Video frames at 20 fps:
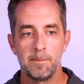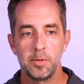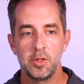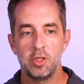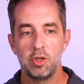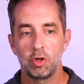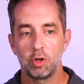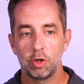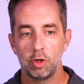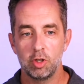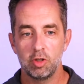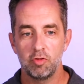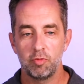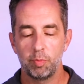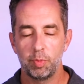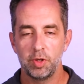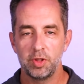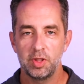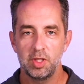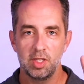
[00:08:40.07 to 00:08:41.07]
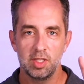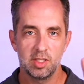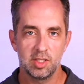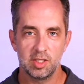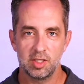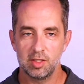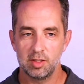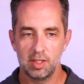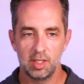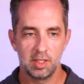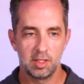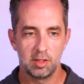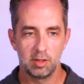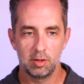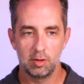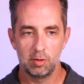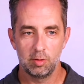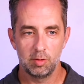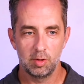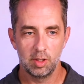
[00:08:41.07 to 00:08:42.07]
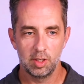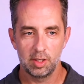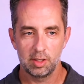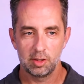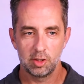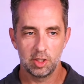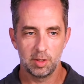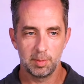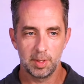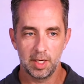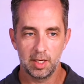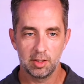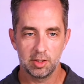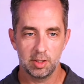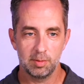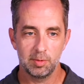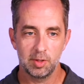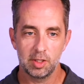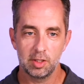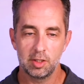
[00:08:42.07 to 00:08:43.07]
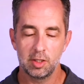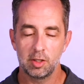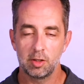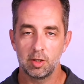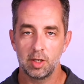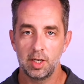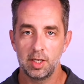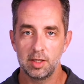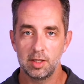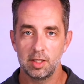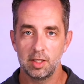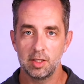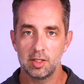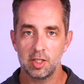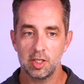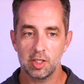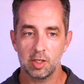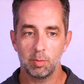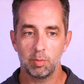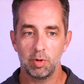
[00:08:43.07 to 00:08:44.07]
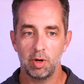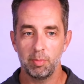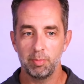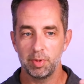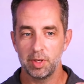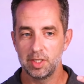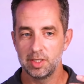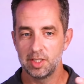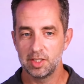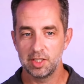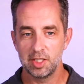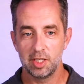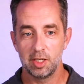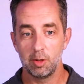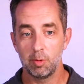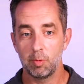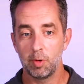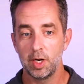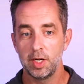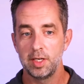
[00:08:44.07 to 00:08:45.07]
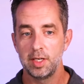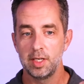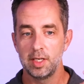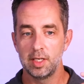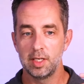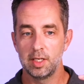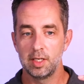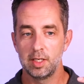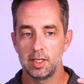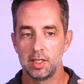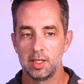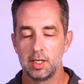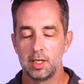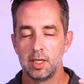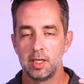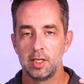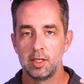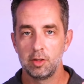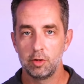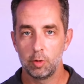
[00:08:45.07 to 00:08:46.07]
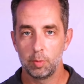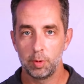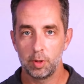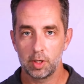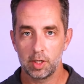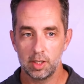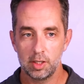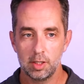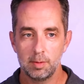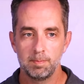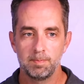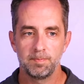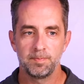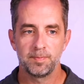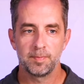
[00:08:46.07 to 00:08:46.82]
You could have put this into like Gemini or something to create the system prompt, but I just did it right in Notebook LM.